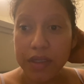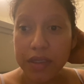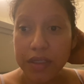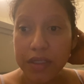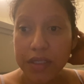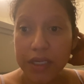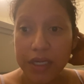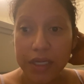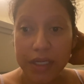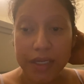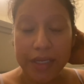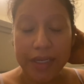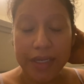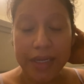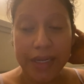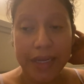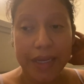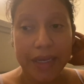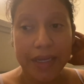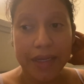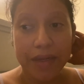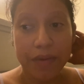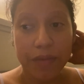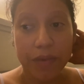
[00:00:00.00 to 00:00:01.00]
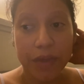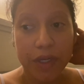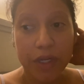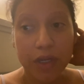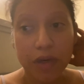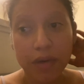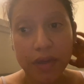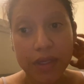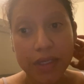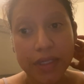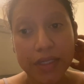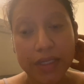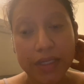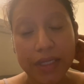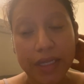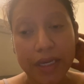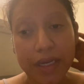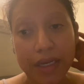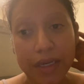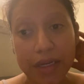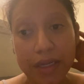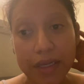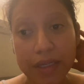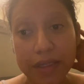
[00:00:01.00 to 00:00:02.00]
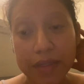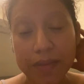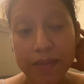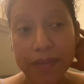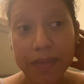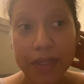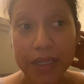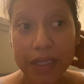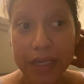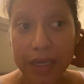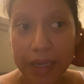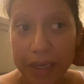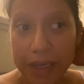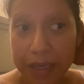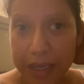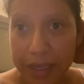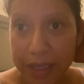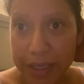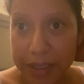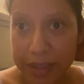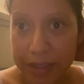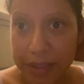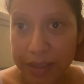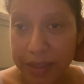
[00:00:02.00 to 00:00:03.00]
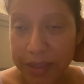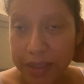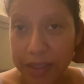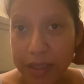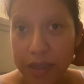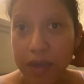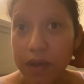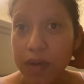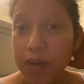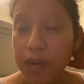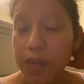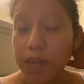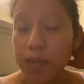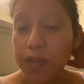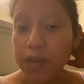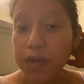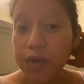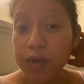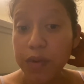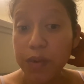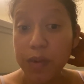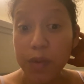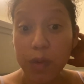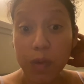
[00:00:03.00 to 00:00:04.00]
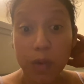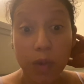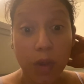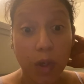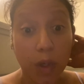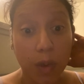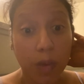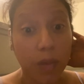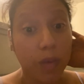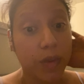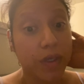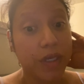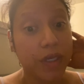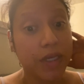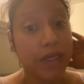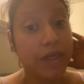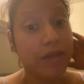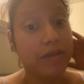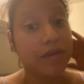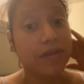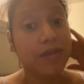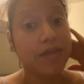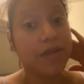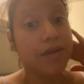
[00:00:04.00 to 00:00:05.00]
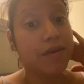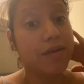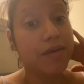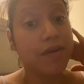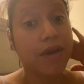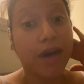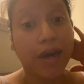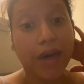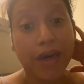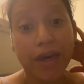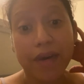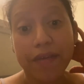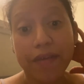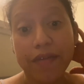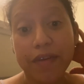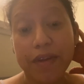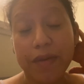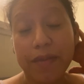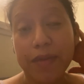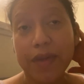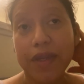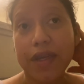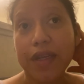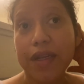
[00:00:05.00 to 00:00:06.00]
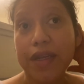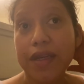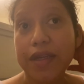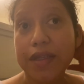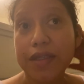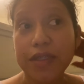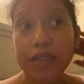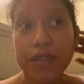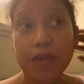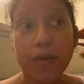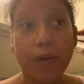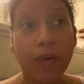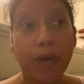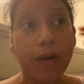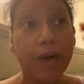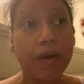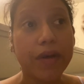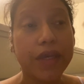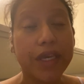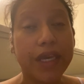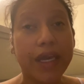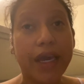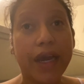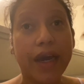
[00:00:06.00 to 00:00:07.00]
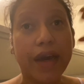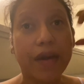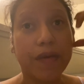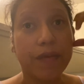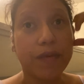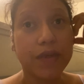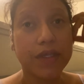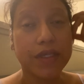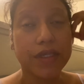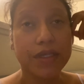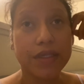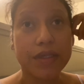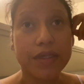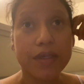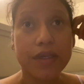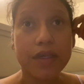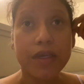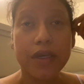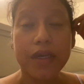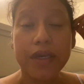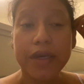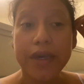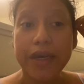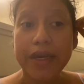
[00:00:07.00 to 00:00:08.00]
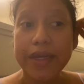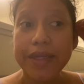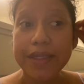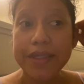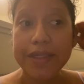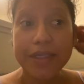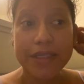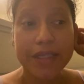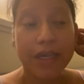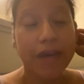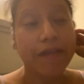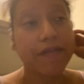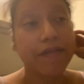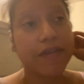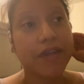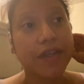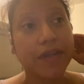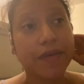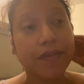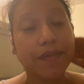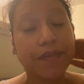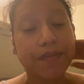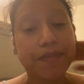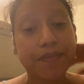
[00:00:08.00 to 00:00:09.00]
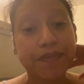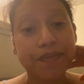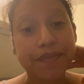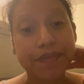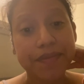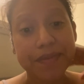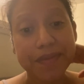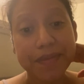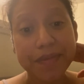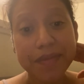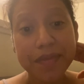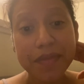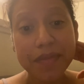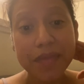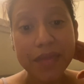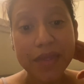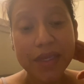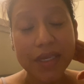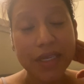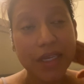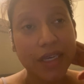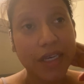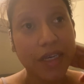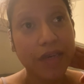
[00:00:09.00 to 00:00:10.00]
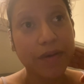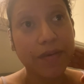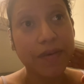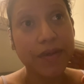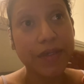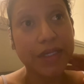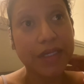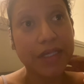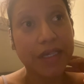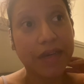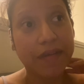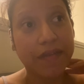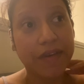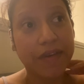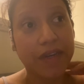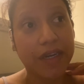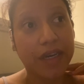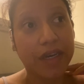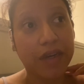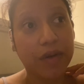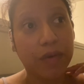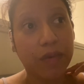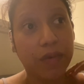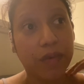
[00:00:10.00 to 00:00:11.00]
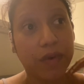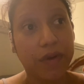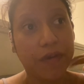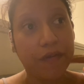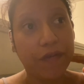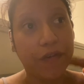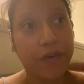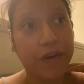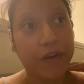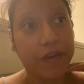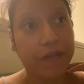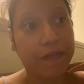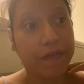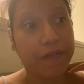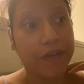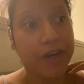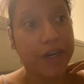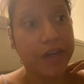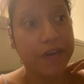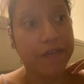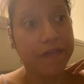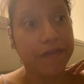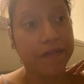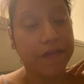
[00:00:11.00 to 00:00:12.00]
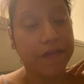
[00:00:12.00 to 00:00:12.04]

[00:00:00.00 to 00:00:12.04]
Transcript: done, and we noticed that his platelets were low. He did not have any platelets. All he had was 7. It was 7 out of 145.